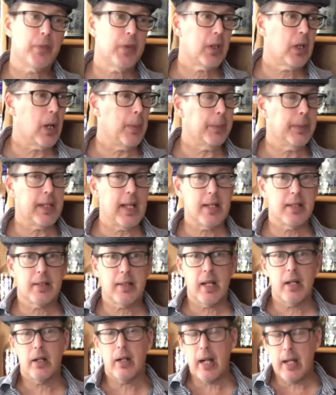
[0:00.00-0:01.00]
A couple days
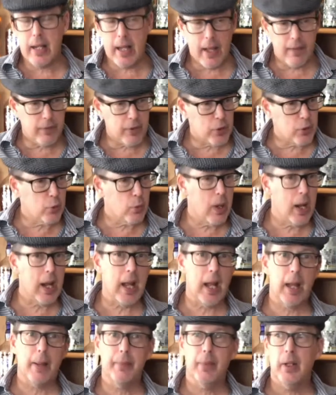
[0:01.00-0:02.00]
later, I'd have a
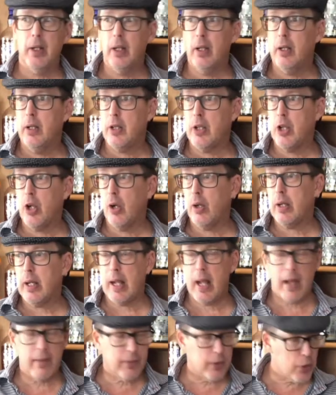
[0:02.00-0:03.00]
dram. You know, and
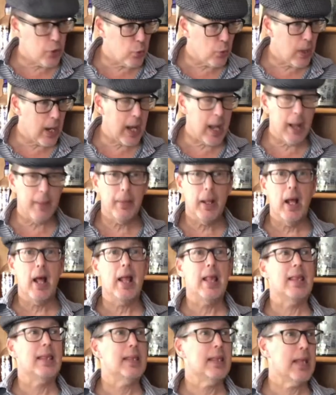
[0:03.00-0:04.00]
I'd have a dram.
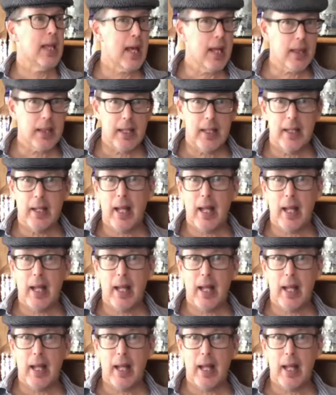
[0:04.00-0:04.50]
Nothing,